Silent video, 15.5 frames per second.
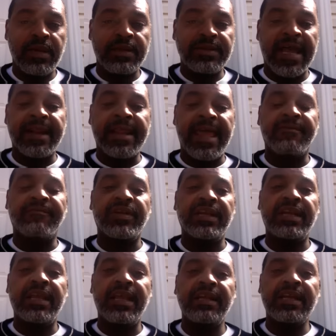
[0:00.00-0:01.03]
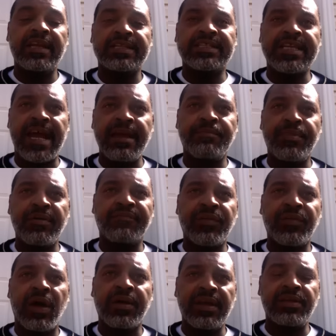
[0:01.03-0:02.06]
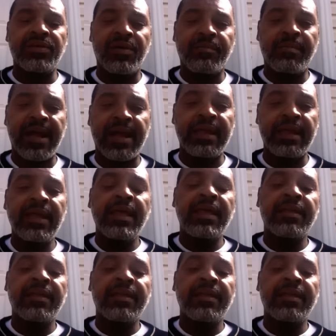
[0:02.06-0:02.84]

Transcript: not having any type of thought in your mind